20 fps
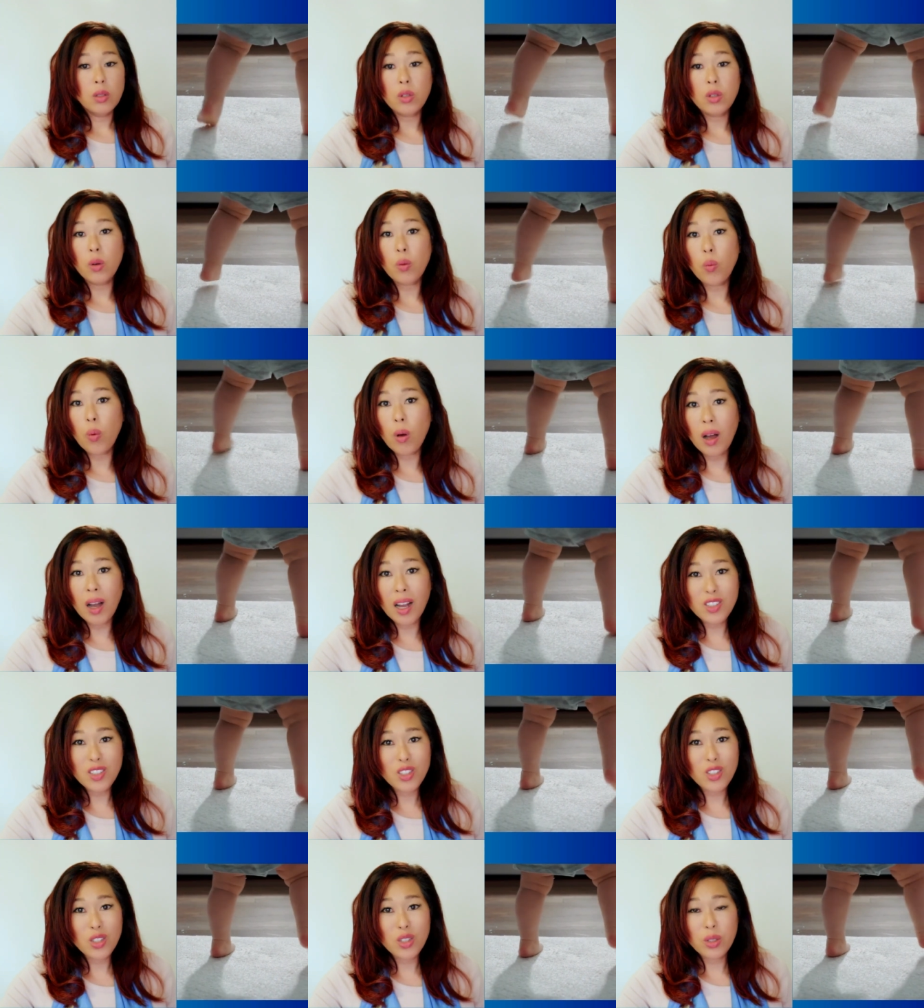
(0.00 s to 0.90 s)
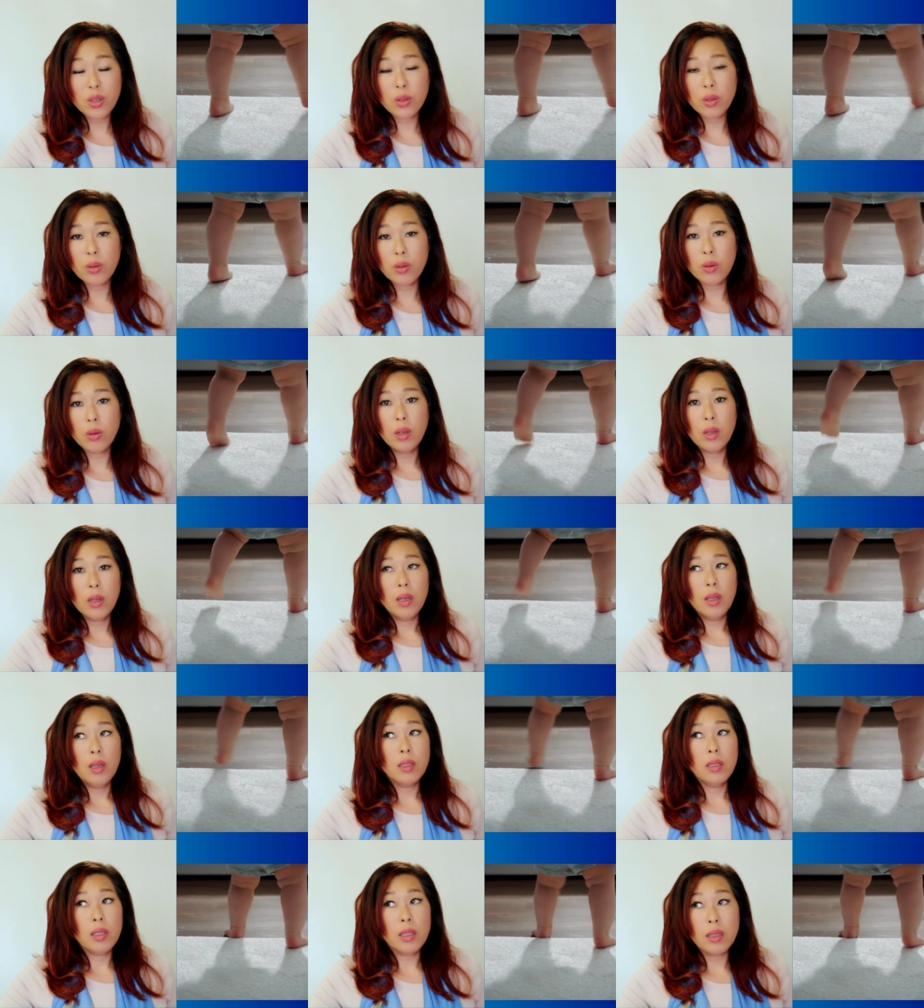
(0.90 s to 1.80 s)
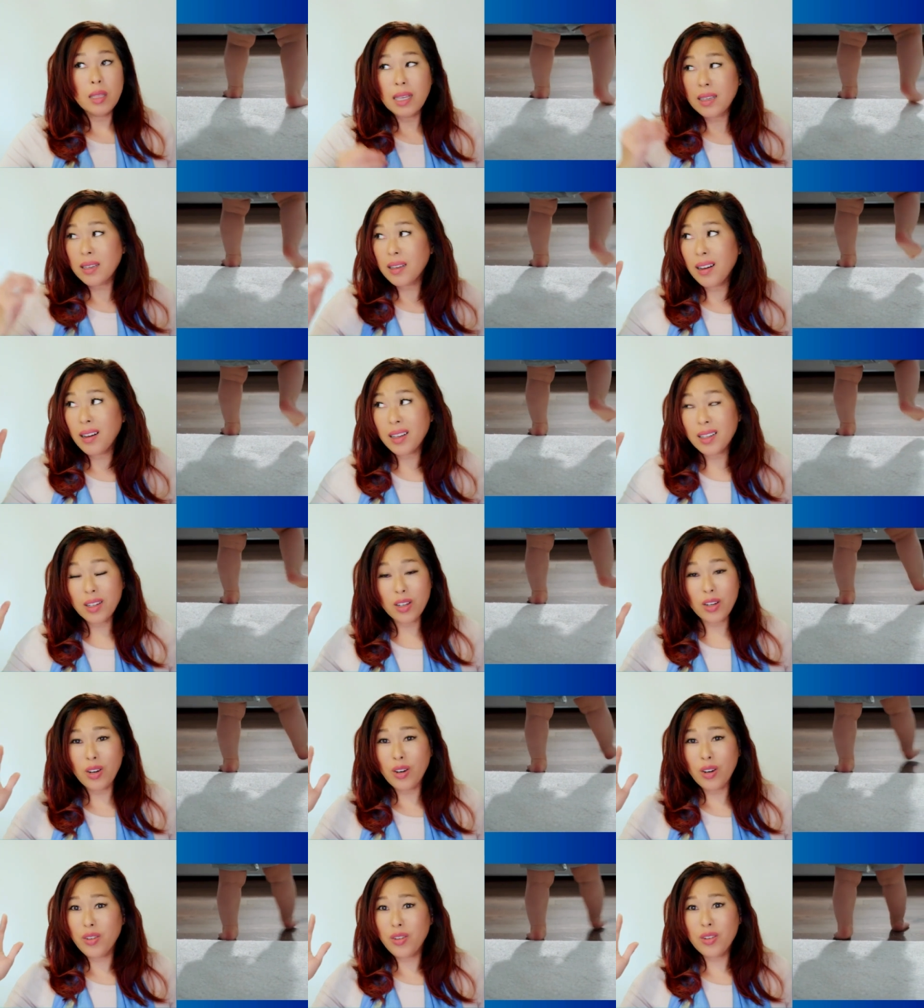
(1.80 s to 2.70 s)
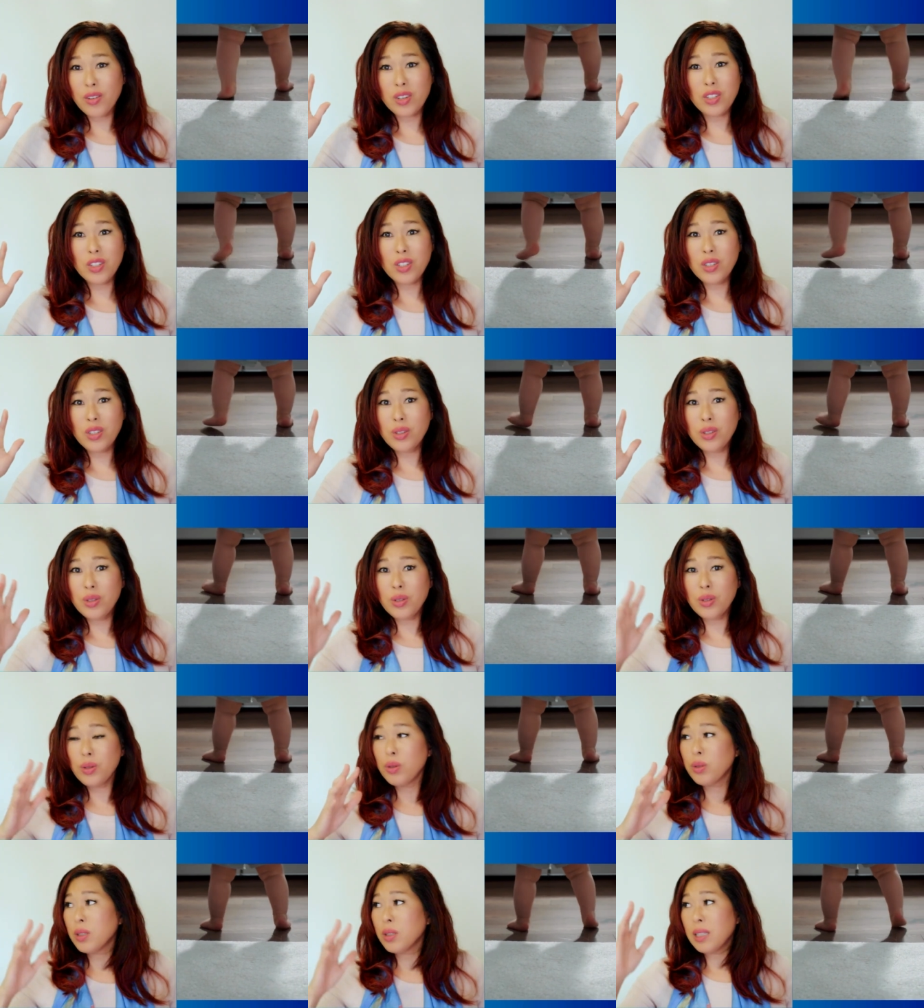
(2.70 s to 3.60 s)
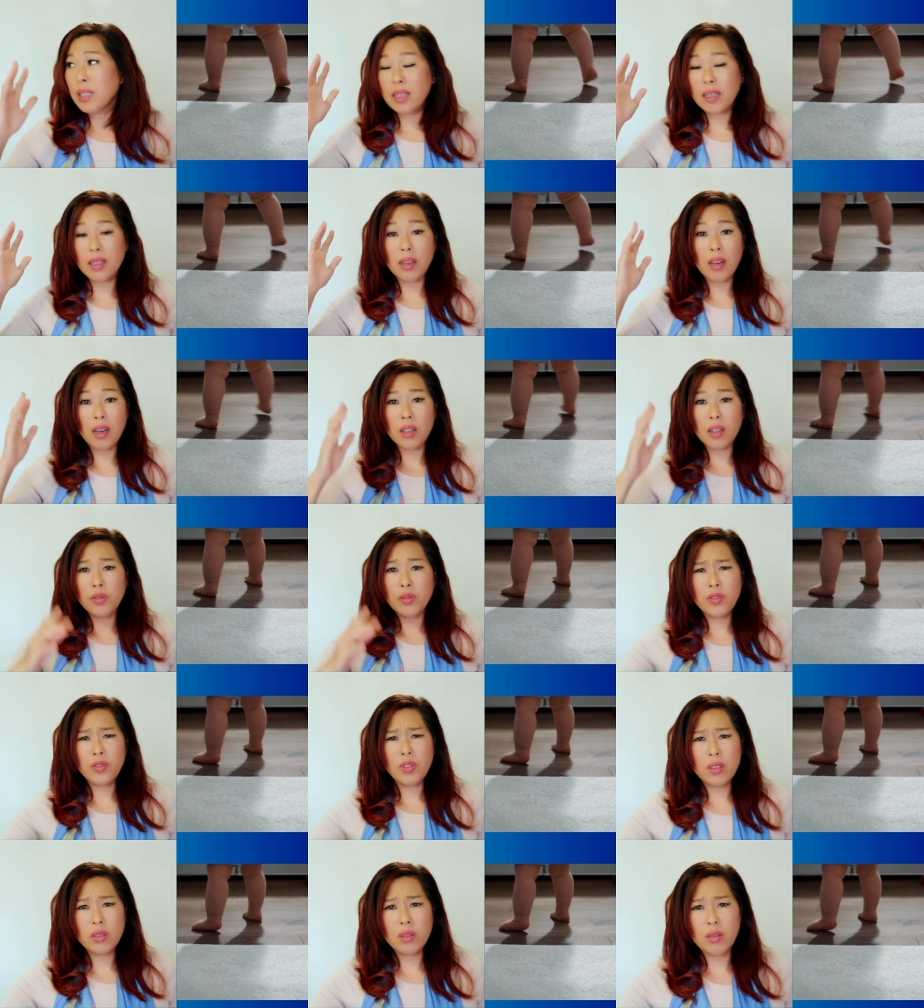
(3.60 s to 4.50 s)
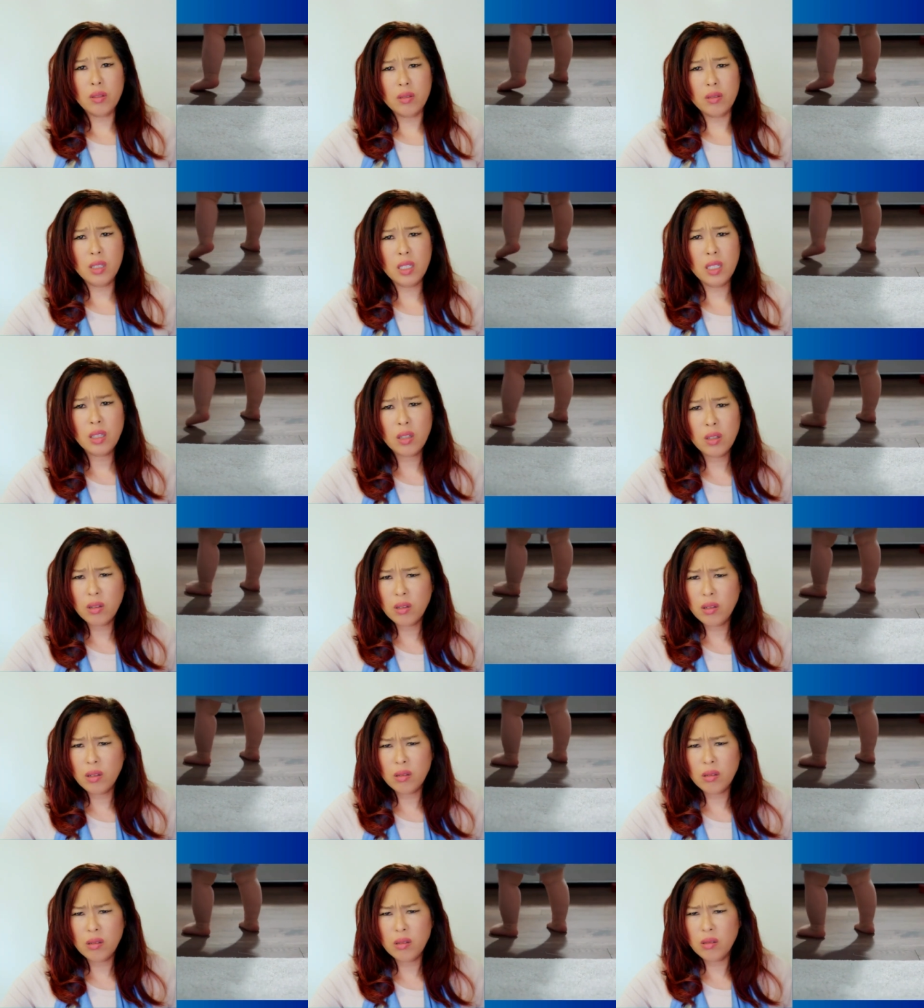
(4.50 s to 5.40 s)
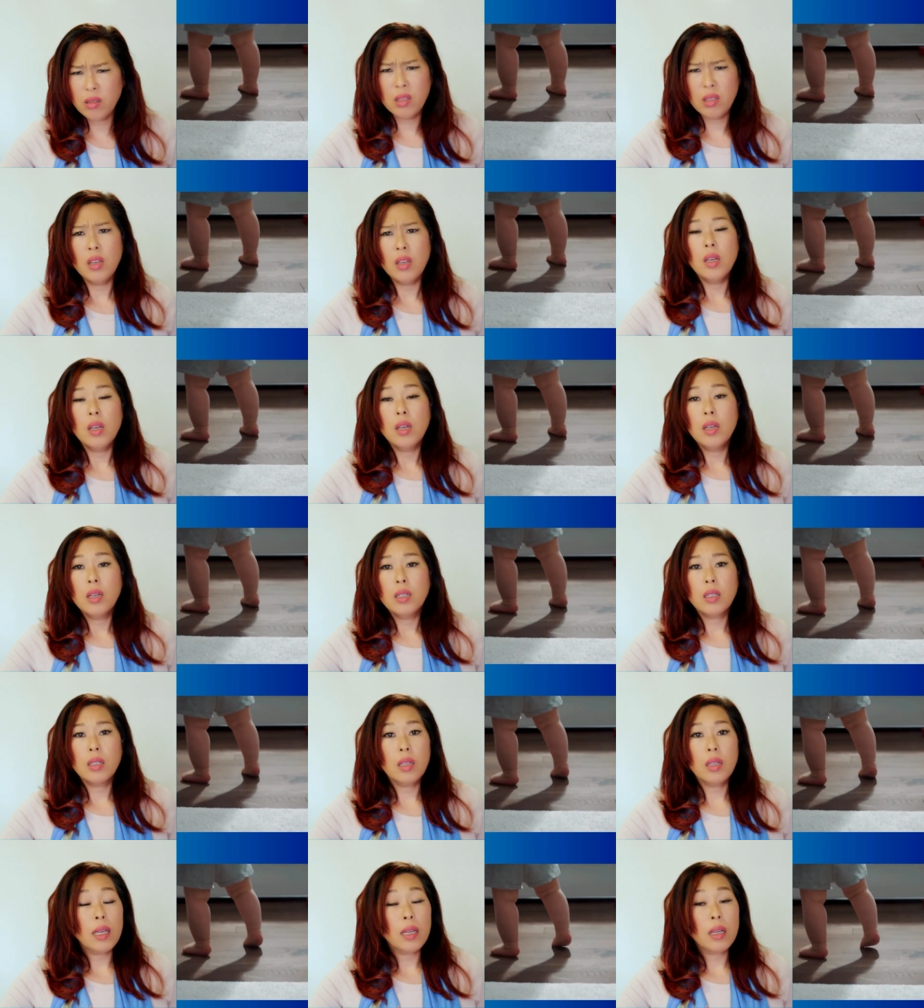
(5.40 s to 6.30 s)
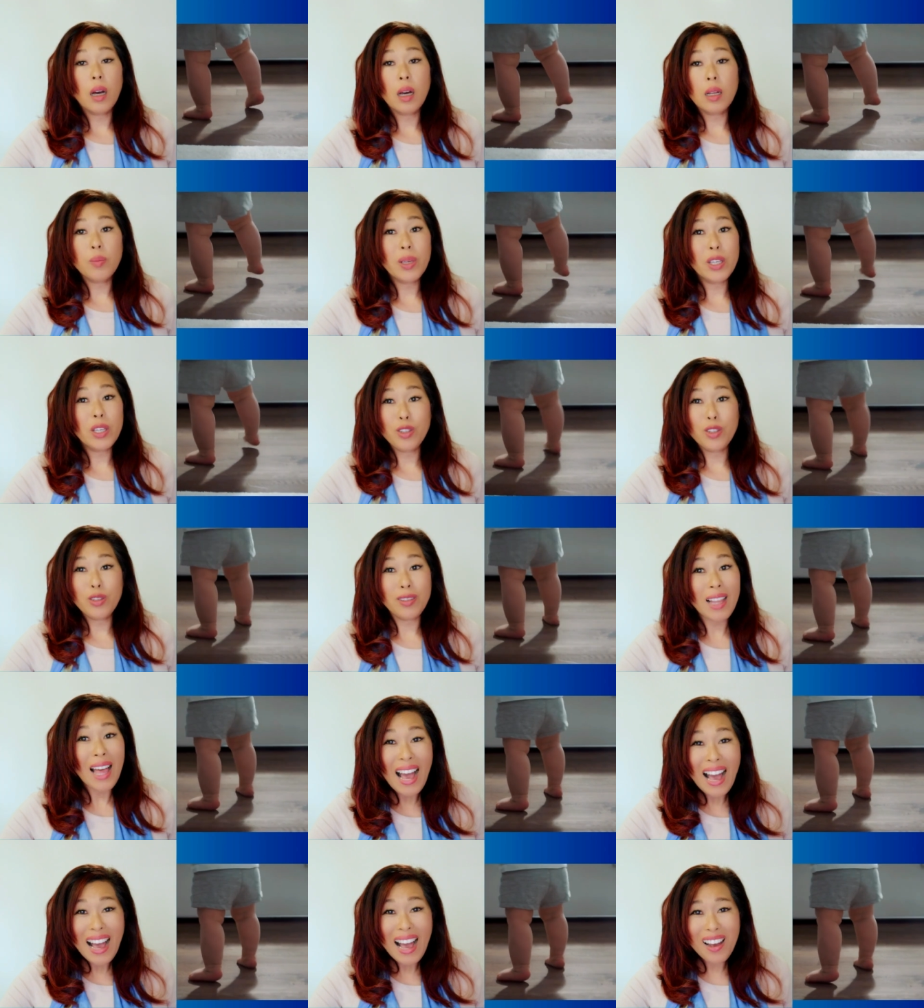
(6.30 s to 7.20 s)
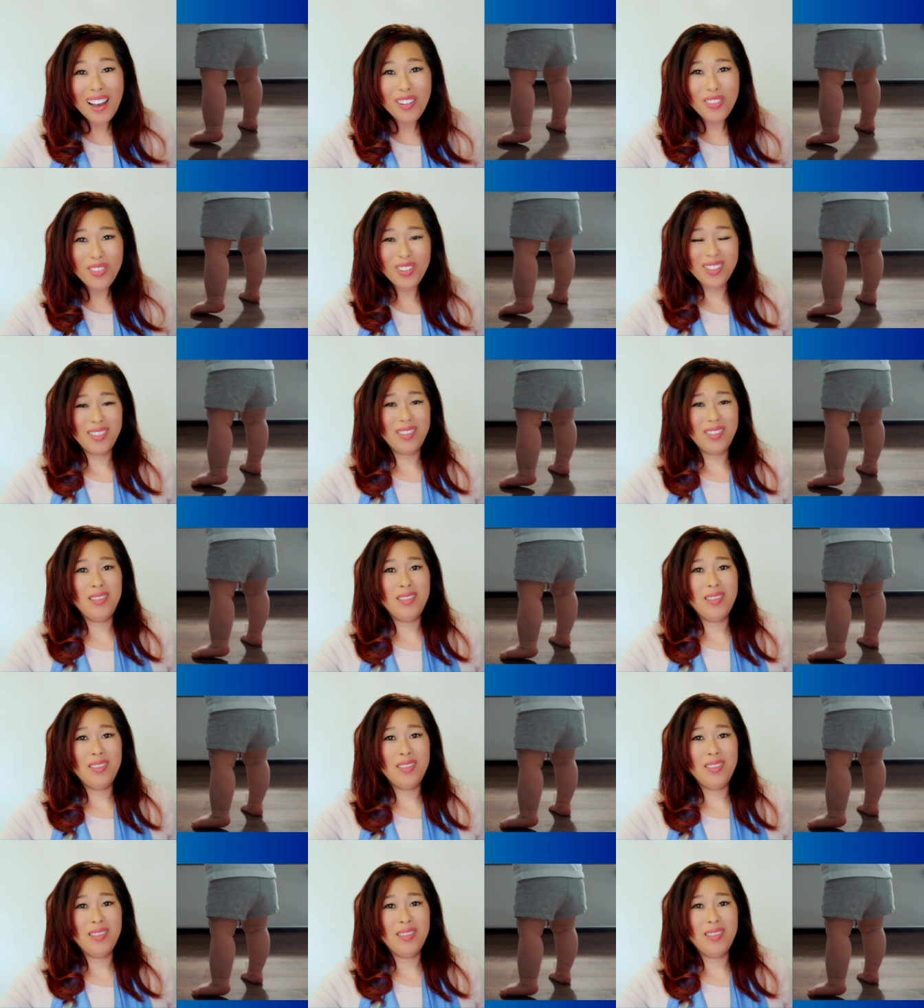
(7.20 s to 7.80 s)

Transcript: to watch you, to let God encourage you, to let God feel your tears, to let God make you laugh.